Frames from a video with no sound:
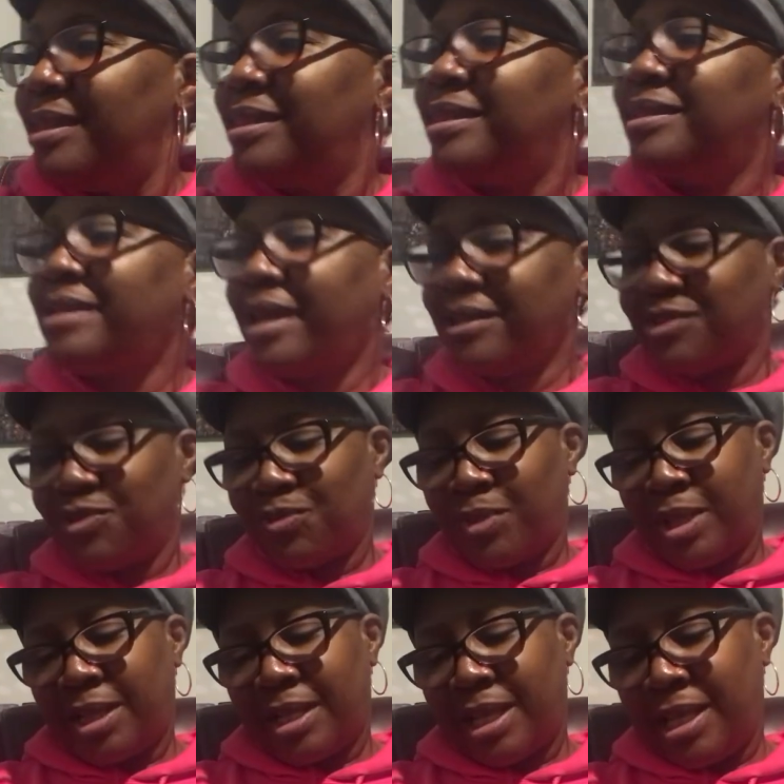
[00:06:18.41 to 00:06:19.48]
The next
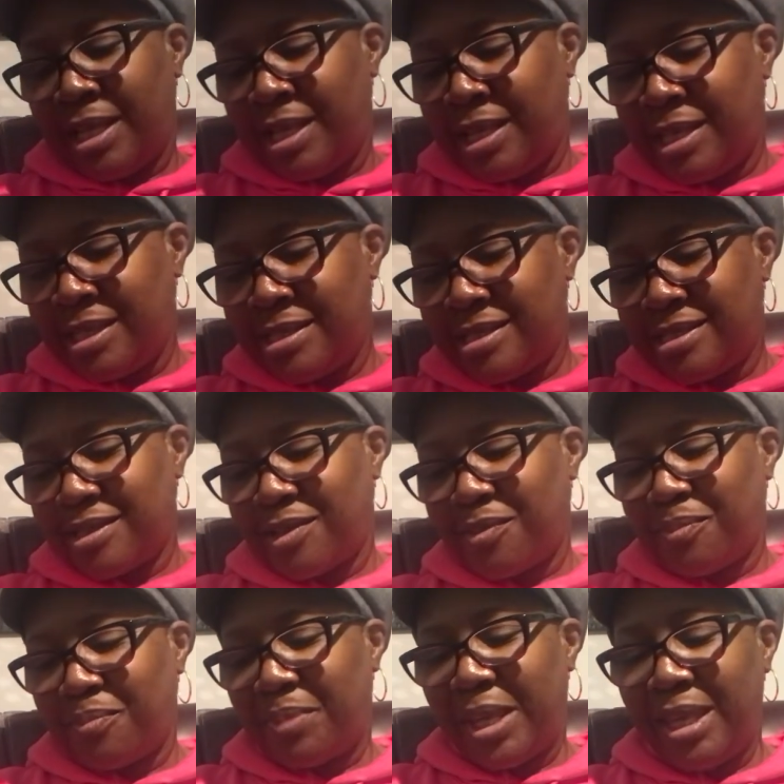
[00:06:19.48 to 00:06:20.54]
one is
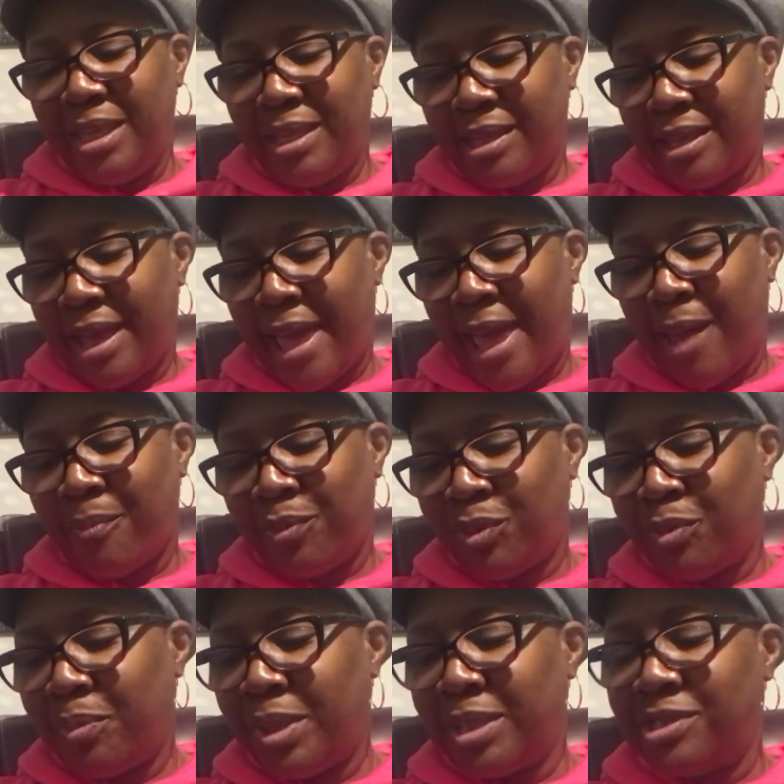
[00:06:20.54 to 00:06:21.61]
Pink Apple
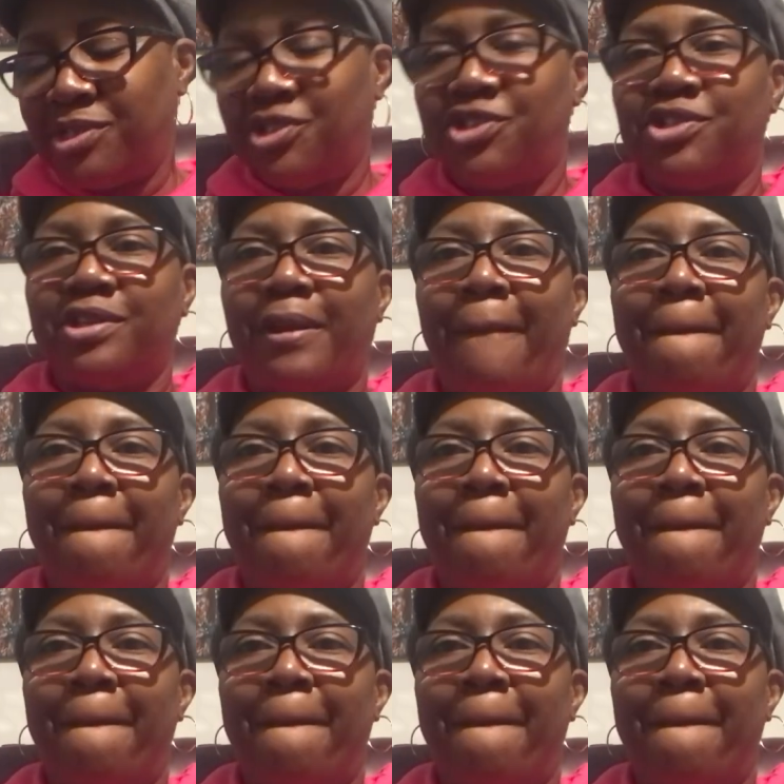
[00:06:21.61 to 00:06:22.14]
Punch.